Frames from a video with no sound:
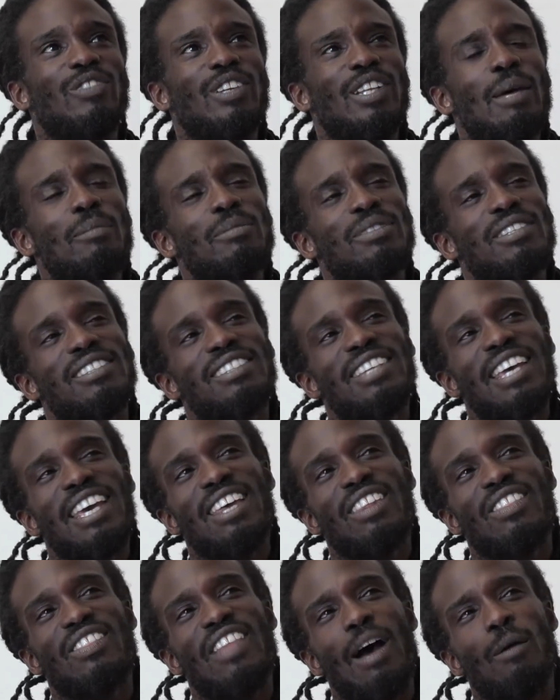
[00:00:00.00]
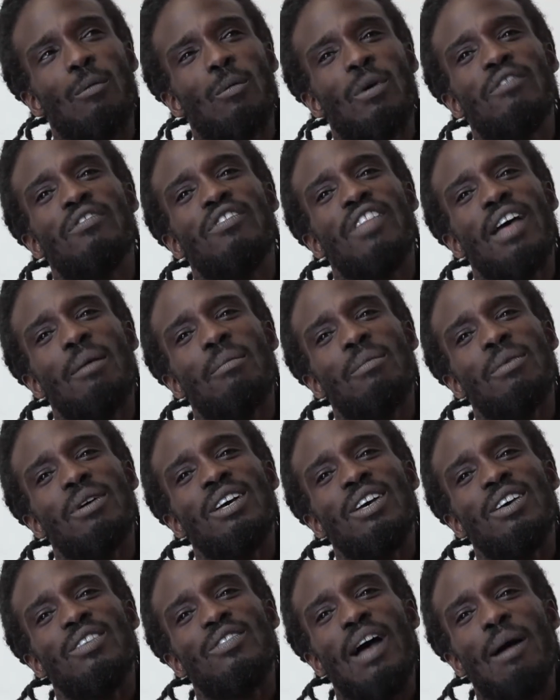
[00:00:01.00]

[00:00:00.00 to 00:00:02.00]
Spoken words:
for them to take that with them,